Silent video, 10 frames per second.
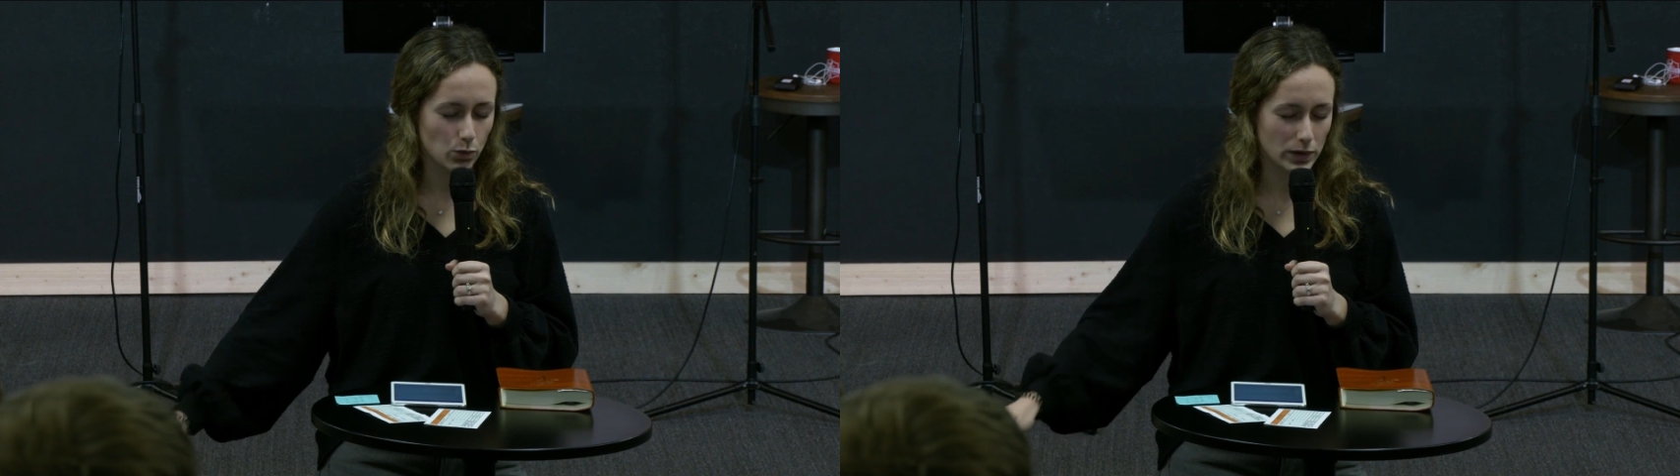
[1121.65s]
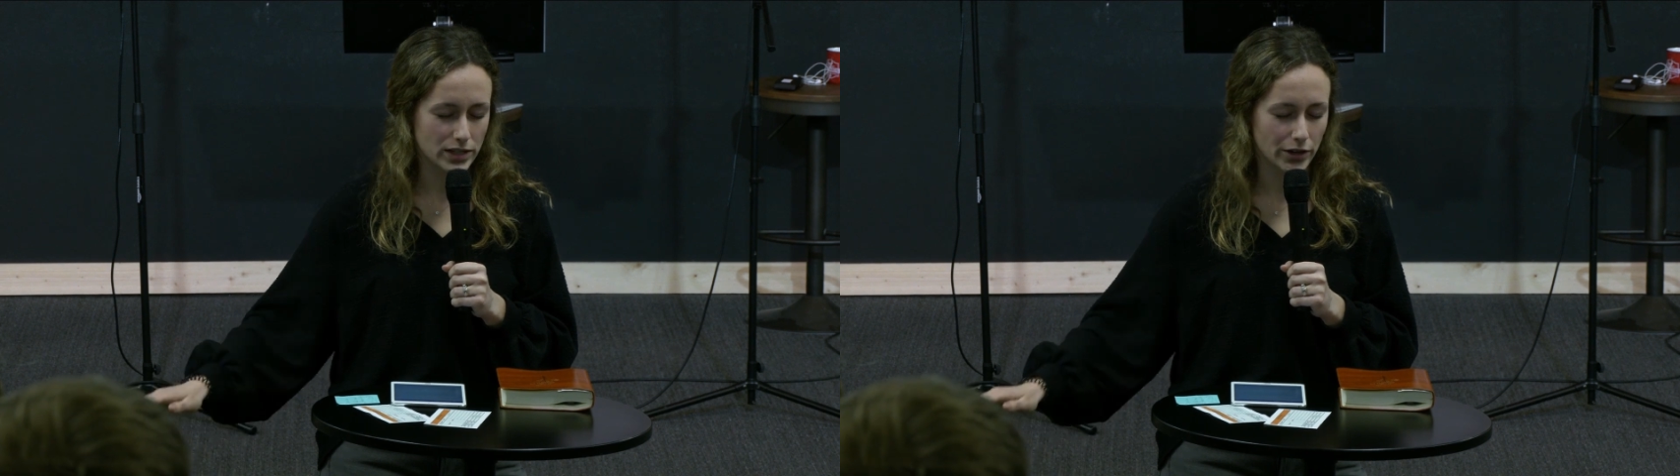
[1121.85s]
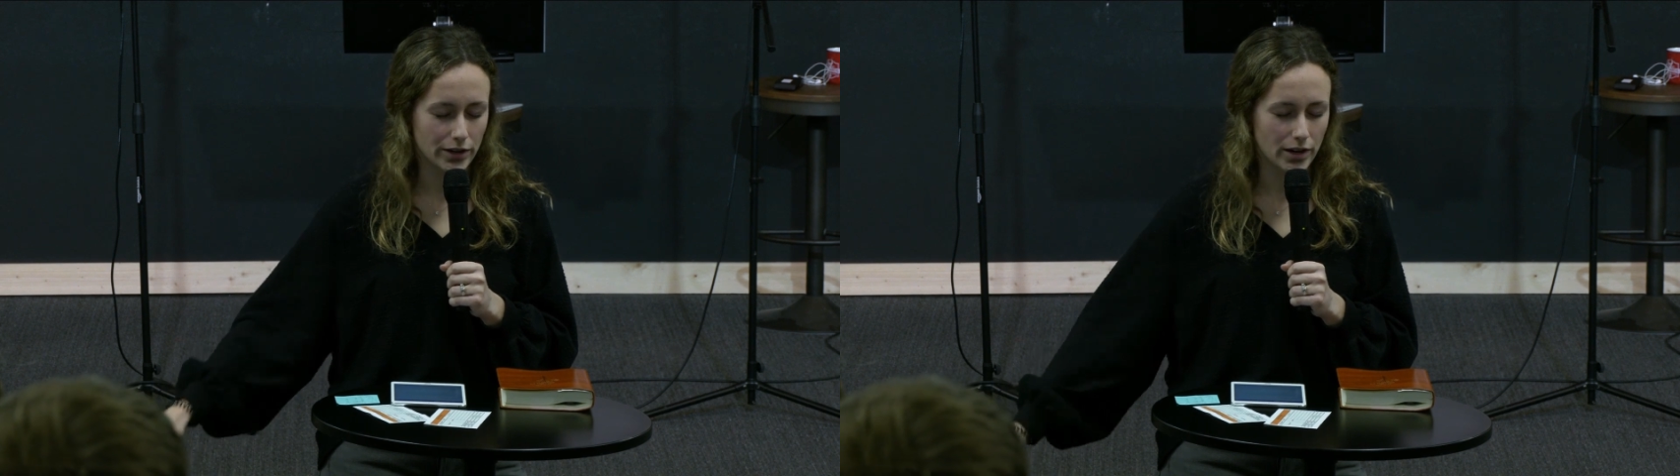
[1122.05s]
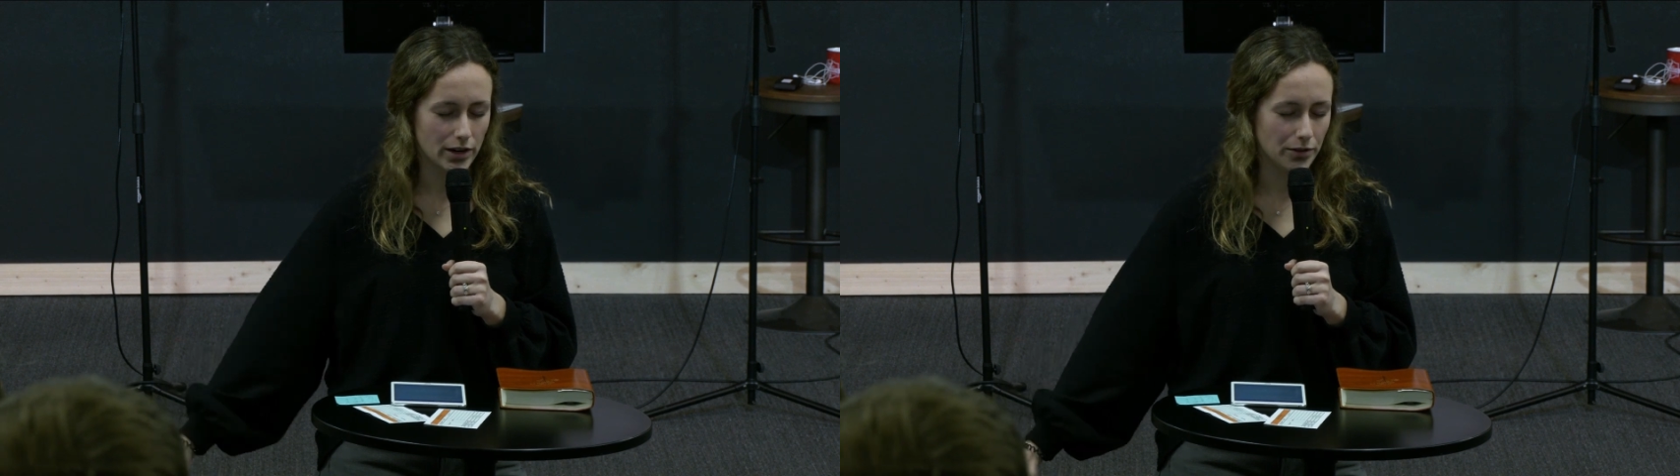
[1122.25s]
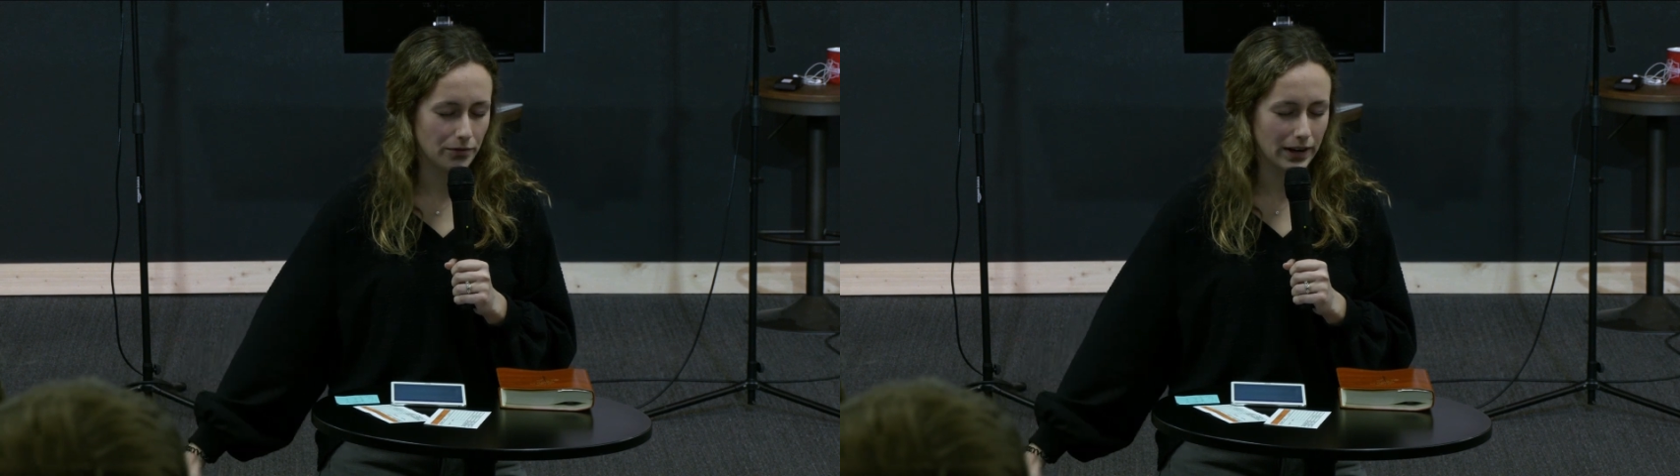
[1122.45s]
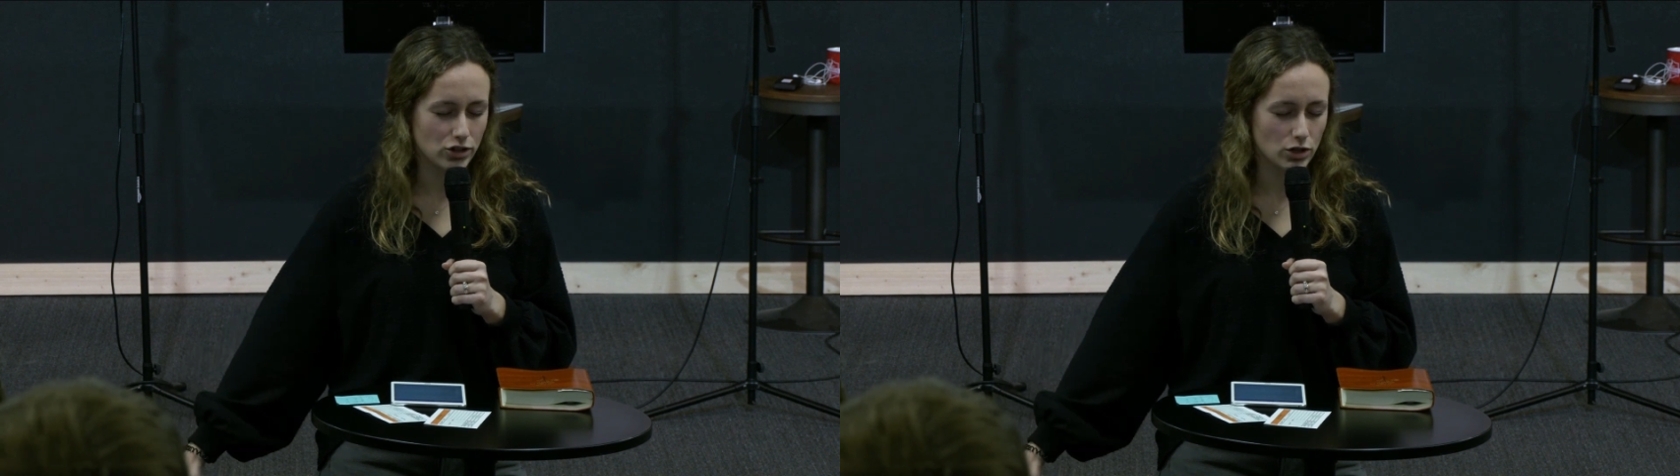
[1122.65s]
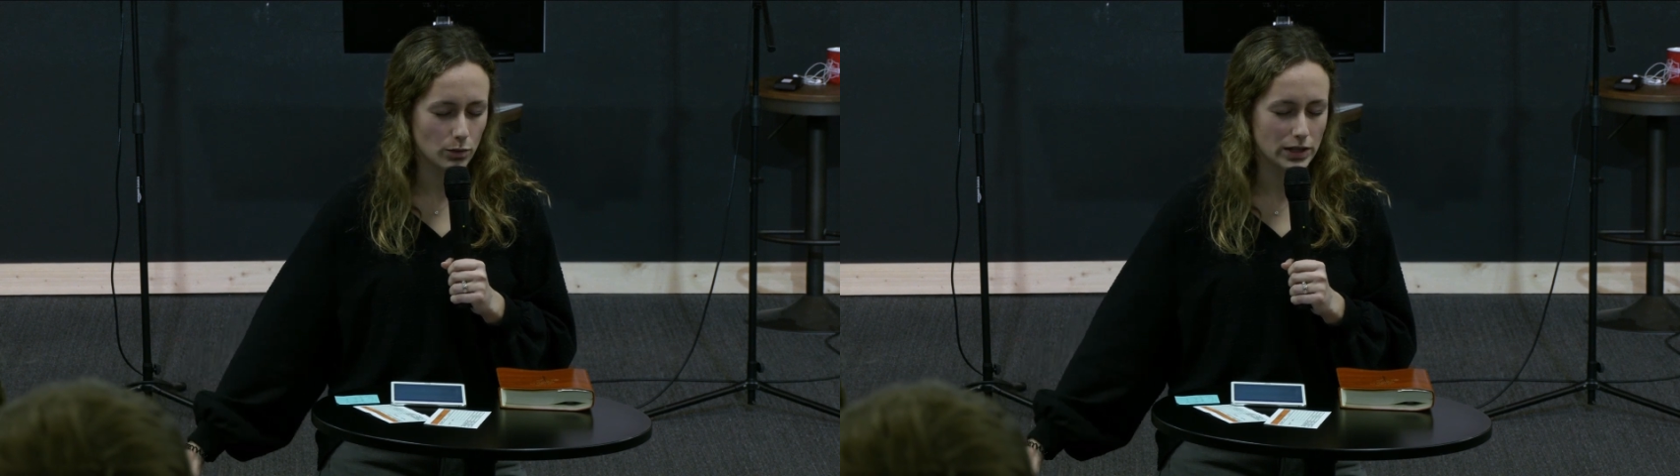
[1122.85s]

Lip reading: And we turn our affection,